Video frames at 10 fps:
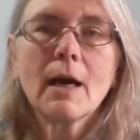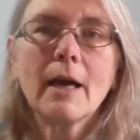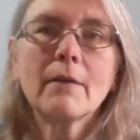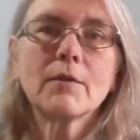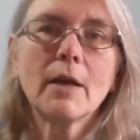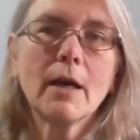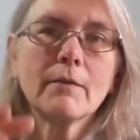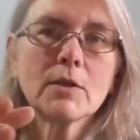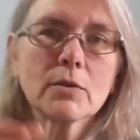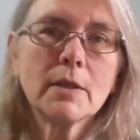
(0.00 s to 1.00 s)
I have to
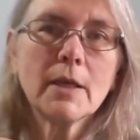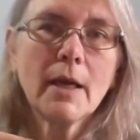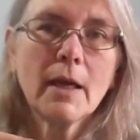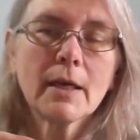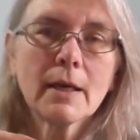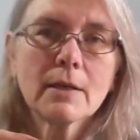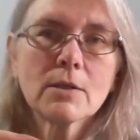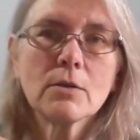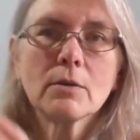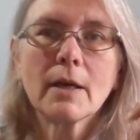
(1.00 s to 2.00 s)
have a tree to hang on
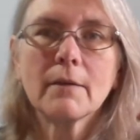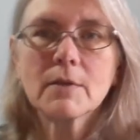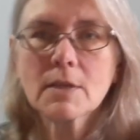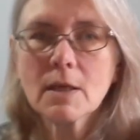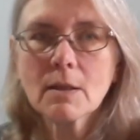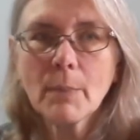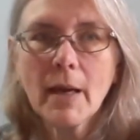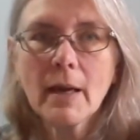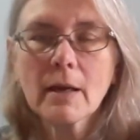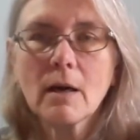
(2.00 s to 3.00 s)
to. I have to take the
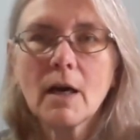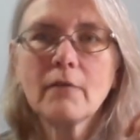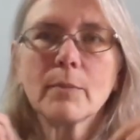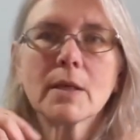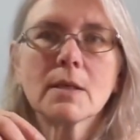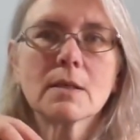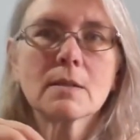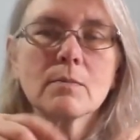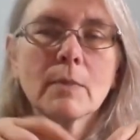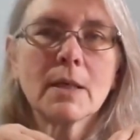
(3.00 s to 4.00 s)
pack off
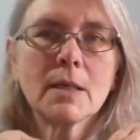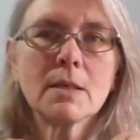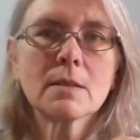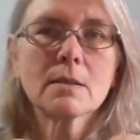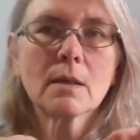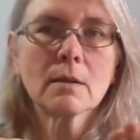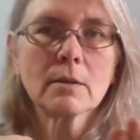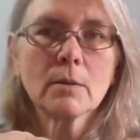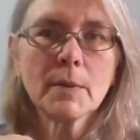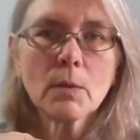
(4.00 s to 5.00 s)
because my knees are a
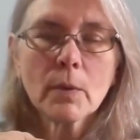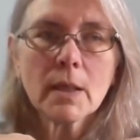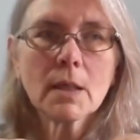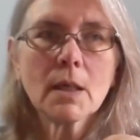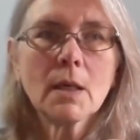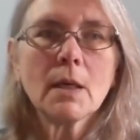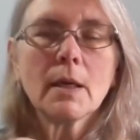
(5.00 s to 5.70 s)
little bit weak.